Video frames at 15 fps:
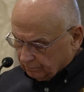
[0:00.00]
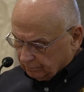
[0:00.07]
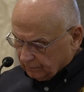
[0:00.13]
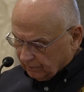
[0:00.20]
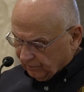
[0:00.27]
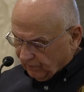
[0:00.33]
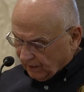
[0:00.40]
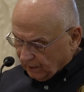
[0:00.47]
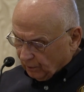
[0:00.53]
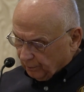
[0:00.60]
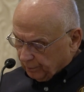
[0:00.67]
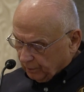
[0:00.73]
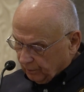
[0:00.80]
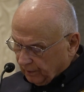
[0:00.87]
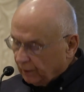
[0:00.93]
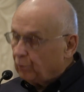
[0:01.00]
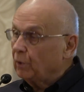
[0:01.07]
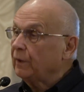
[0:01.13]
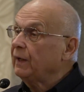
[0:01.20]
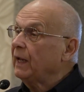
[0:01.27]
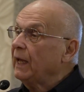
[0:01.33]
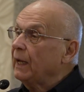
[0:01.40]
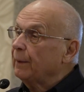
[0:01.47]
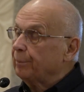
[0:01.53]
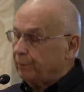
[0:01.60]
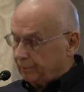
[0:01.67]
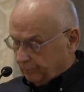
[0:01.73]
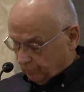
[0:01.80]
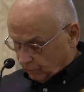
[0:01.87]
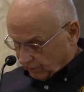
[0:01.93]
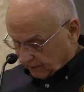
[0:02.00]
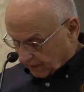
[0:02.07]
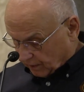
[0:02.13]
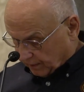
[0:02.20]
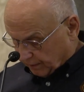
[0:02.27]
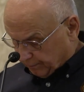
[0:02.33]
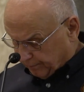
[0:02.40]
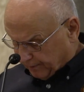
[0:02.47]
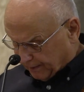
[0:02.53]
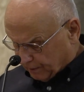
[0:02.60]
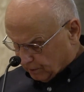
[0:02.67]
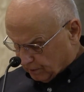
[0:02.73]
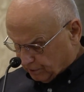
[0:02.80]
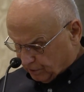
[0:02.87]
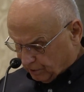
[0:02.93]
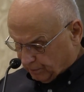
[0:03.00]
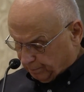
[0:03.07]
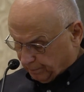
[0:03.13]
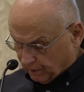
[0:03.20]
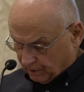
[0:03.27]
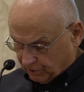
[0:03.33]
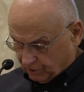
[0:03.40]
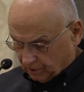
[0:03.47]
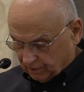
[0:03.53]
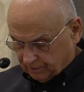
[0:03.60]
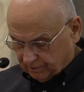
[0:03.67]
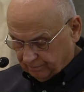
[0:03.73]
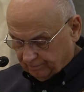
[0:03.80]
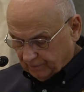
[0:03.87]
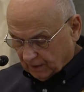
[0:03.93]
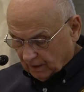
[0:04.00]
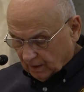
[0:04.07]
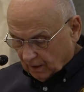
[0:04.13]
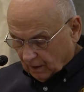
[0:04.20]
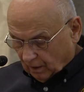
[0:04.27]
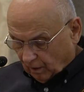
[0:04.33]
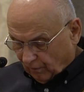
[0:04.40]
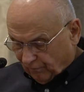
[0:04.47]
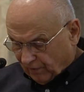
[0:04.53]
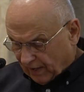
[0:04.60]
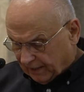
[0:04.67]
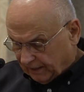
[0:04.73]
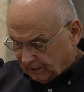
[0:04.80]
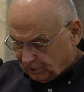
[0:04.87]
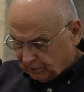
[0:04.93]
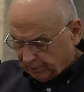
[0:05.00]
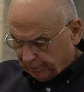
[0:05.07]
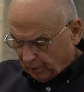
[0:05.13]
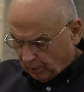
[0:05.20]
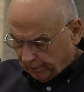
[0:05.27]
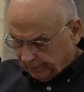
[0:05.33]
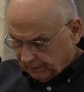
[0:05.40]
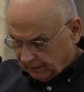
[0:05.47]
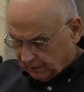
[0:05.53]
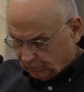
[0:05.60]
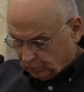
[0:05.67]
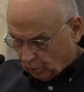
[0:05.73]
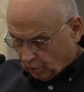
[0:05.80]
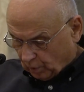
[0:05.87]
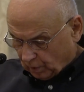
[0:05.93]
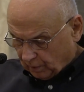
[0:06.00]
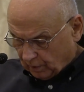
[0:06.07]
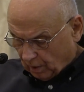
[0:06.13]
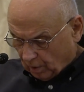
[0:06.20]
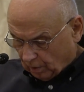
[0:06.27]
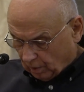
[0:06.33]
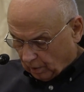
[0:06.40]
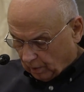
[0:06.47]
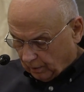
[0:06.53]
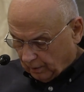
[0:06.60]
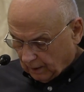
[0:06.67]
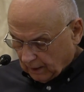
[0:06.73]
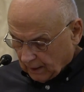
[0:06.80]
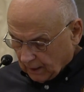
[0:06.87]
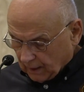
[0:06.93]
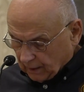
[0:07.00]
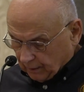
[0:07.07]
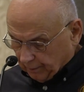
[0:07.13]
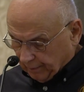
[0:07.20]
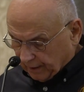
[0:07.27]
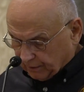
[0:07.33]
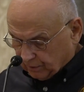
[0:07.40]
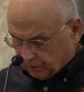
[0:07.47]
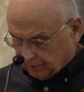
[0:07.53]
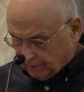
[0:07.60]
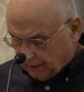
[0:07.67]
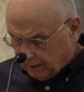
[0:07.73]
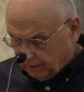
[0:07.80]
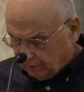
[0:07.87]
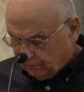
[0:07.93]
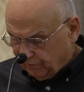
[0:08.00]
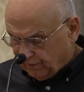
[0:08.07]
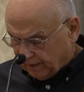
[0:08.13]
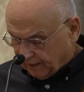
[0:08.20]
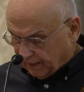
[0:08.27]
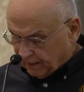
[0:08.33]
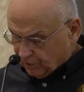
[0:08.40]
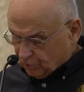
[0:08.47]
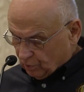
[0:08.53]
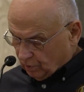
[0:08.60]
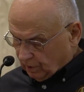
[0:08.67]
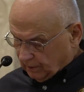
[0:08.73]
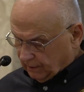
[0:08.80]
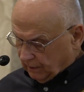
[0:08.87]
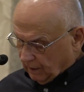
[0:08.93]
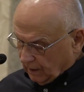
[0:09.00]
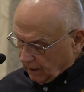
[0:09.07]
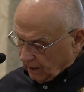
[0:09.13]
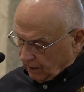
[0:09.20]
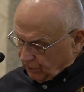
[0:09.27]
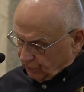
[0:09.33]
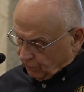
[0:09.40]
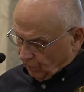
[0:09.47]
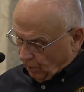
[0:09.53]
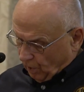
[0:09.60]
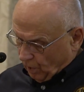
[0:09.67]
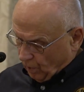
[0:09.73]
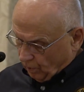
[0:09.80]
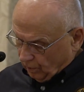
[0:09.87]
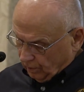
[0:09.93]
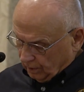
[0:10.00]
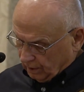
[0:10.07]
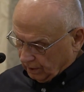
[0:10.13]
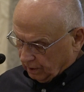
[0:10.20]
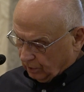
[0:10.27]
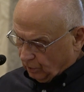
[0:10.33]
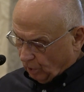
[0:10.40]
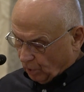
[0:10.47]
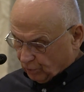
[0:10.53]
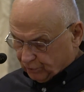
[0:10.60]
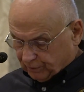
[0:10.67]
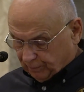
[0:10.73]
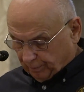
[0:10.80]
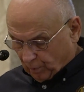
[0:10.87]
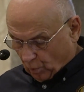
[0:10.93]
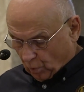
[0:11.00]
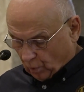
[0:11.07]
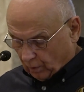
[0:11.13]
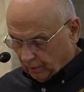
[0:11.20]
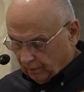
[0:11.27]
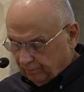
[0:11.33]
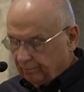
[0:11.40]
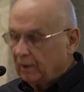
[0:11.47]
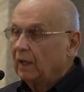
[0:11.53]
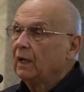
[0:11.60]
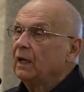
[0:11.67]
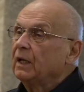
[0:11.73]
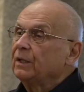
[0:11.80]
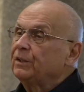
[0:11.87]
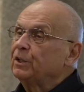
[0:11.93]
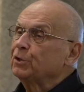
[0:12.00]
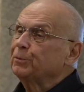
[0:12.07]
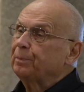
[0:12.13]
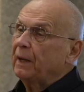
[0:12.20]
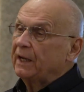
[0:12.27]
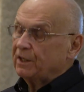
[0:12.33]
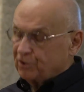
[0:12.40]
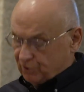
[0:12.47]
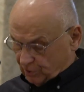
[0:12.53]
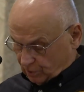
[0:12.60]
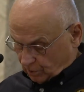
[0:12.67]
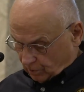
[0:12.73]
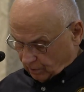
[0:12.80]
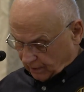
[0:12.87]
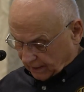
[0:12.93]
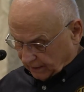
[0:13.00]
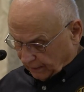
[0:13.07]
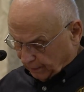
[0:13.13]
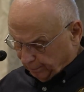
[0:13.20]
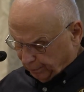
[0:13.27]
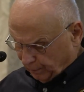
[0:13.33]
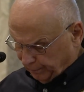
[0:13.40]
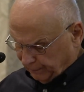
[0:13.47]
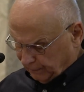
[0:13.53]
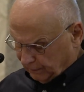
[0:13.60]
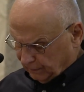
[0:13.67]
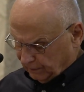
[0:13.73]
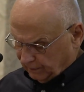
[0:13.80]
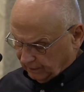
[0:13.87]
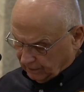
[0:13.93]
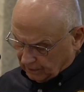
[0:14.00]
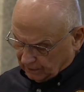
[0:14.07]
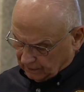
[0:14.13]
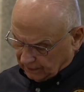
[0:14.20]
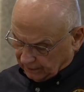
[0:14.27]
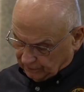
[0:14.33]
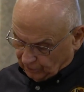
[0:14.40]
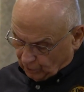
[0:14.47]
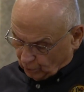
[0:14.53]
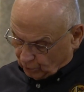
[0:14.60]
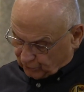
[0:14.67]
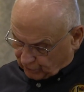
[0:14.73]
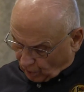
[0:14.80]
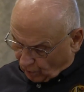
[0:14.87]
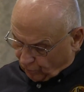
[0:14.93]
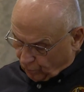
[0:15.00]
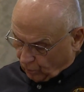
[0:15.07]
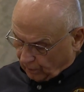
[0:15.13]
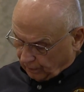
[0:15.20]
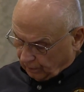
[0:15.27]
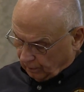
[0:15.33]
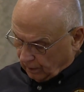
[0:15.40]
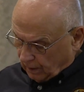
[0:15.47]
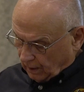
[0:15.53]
available. They wouldn't happen without a balanced budget. Our finance department has worked hard to make the town financially strong across the board. This past year, they implemented a new software